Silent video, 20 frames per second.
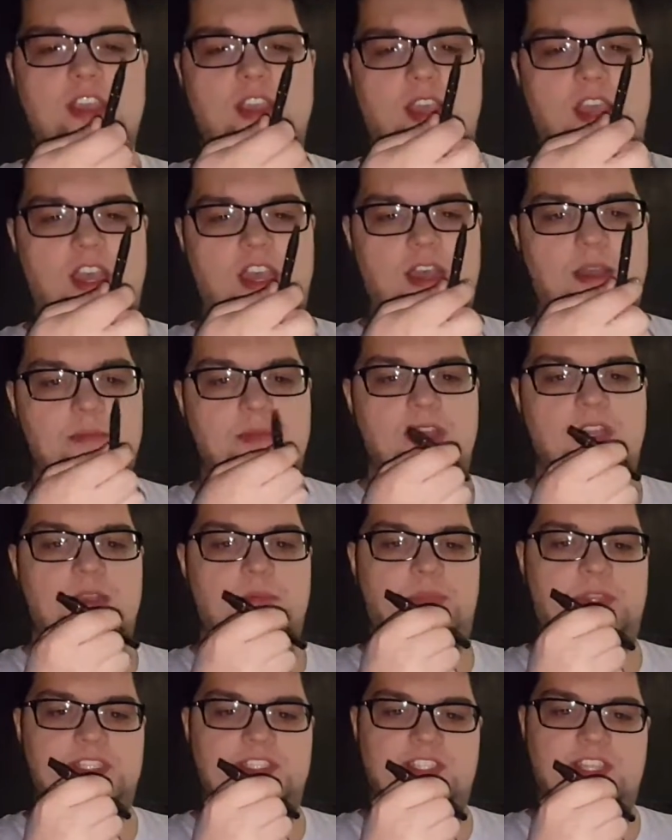
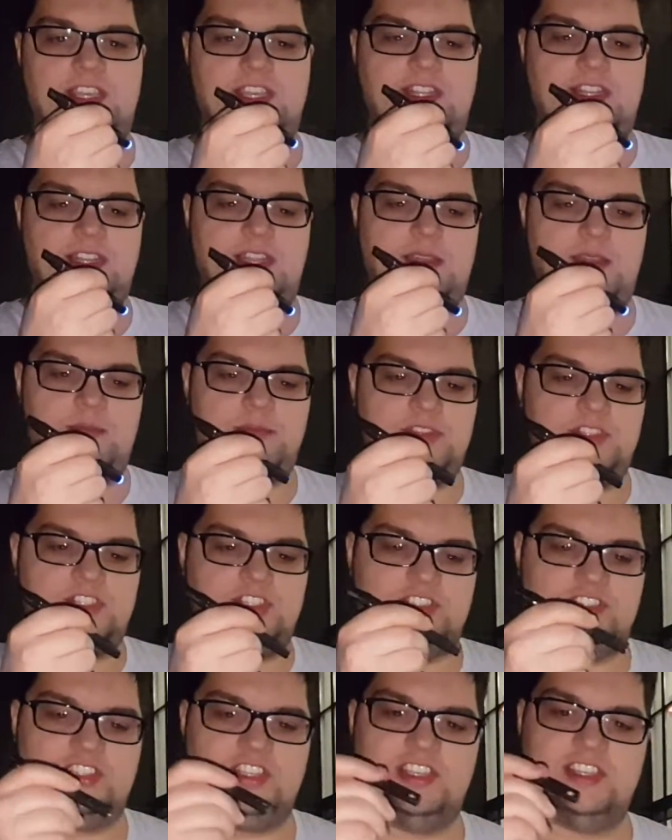But I'm going to
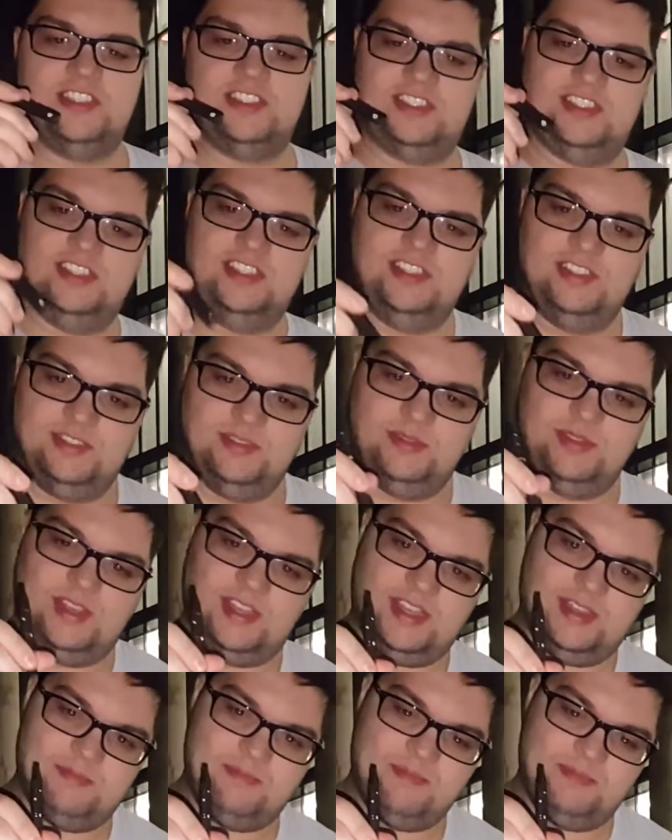just do
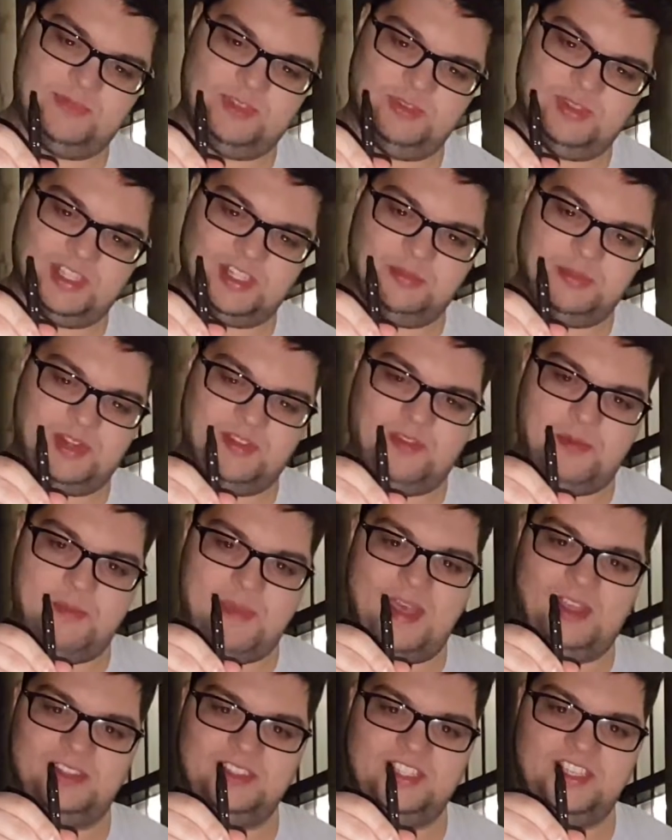a little bit of a
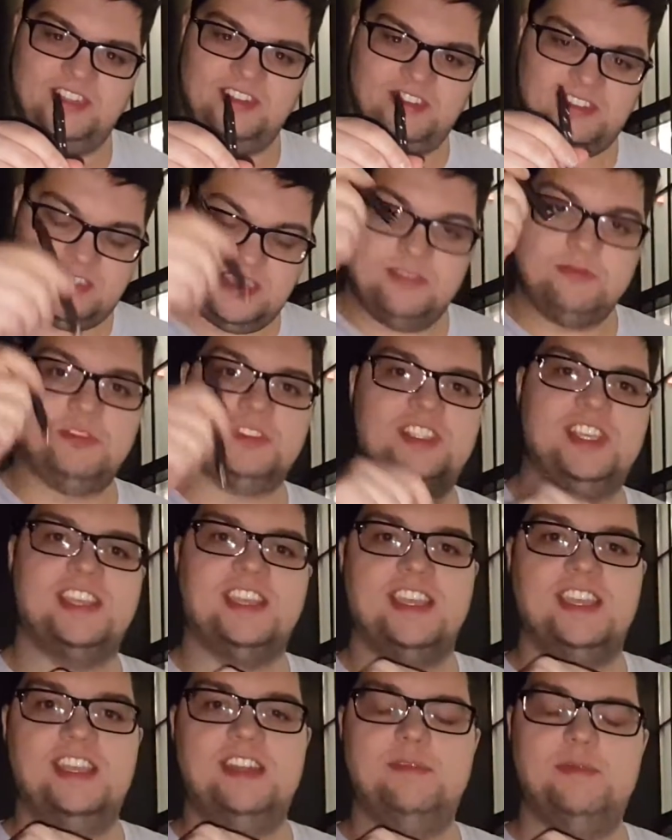melt here, and then we'll take
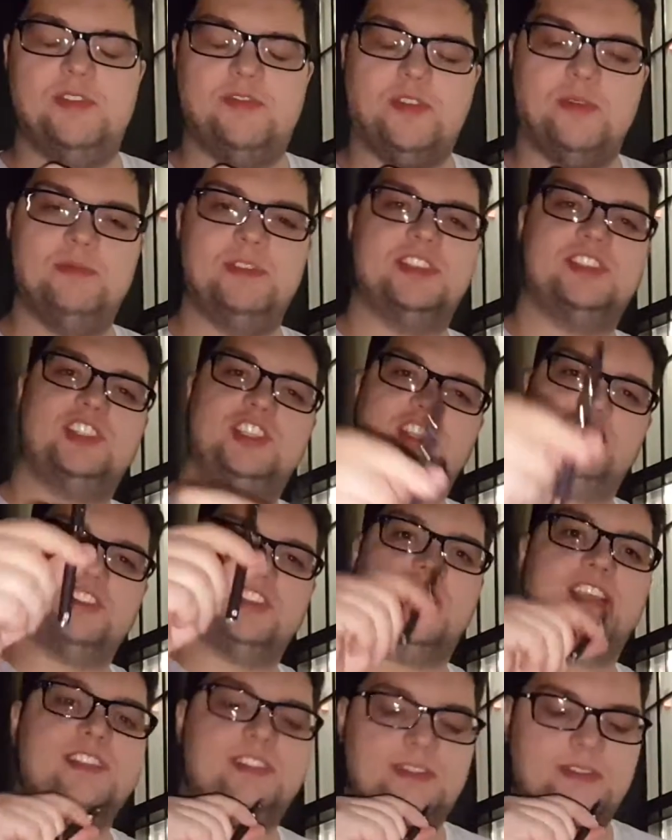a hit of it from this. Cheers,
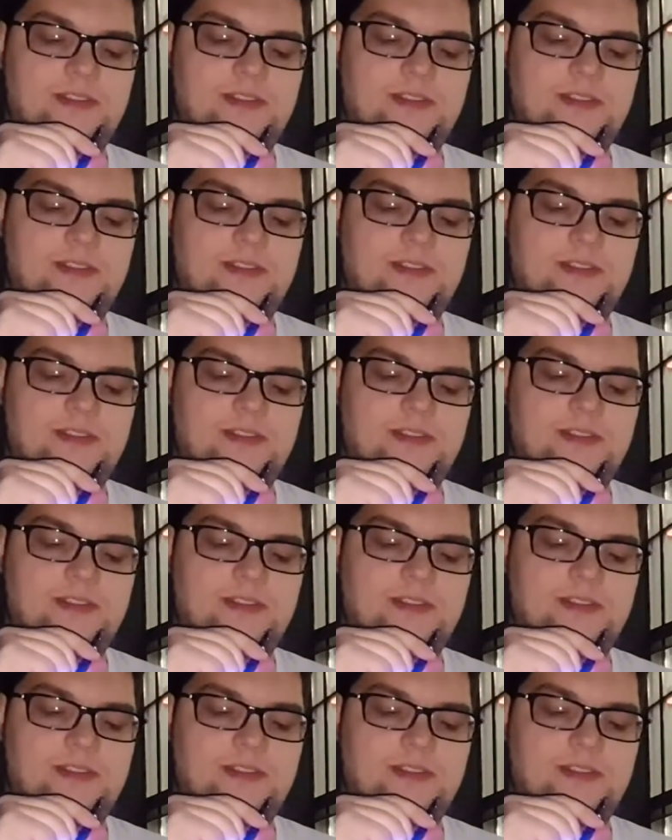guys.